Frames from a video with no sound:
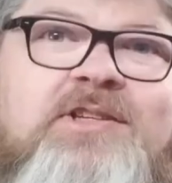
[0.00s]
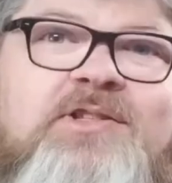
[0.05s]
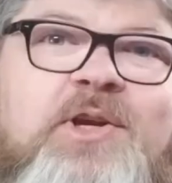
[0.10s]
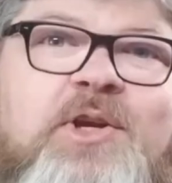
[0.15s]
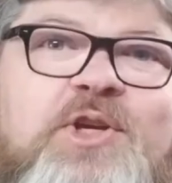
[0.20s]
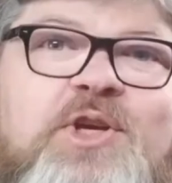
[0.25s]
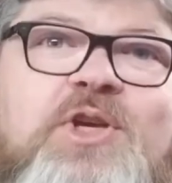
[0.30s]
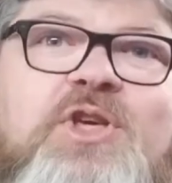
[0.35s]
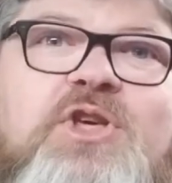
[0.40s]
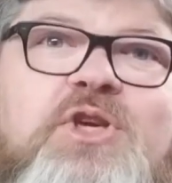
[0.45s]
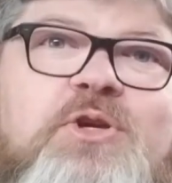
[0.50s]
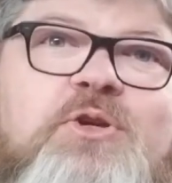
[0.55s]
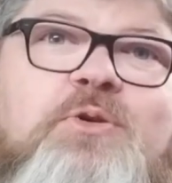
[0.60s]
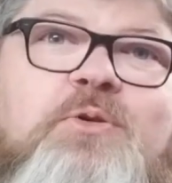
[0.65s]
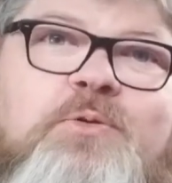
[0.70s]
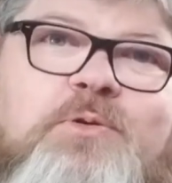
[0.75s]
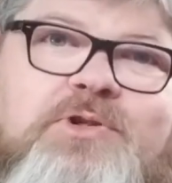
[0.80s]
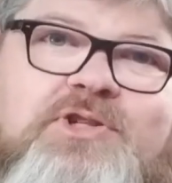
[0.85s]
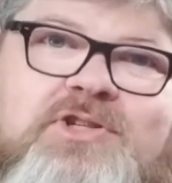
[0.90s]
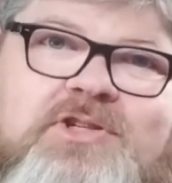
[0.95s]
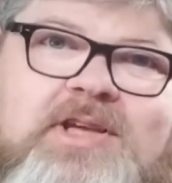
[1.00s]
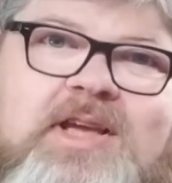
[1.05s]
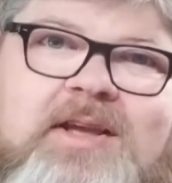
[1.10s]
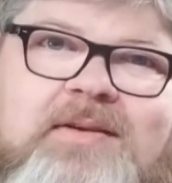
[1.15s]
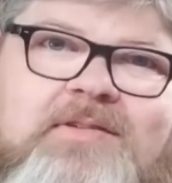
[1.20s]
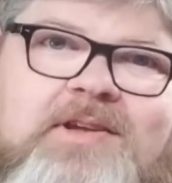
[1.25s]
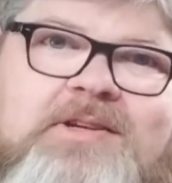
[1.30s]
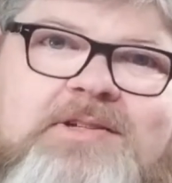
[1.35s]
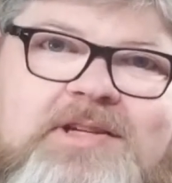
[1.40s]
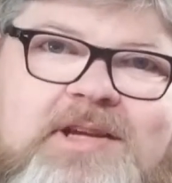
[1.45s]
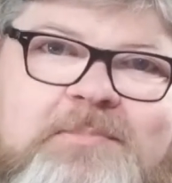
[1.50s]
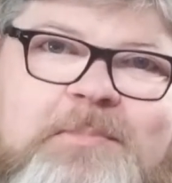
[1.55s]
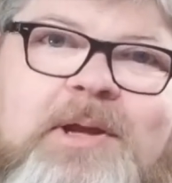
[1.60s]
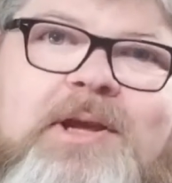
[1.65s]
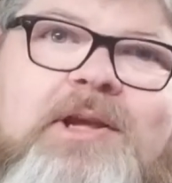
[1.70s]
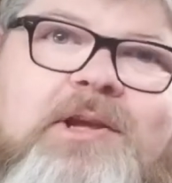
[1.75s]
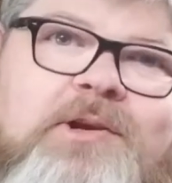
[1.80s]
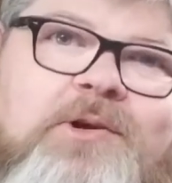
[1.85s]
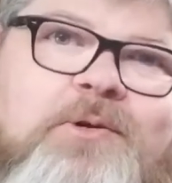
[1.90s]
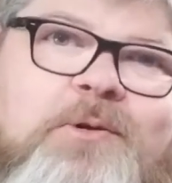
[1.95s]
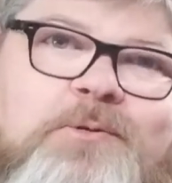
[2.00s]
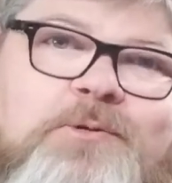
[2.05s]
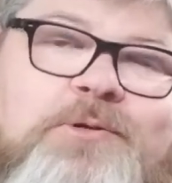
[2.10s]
It's a huge savings in making your own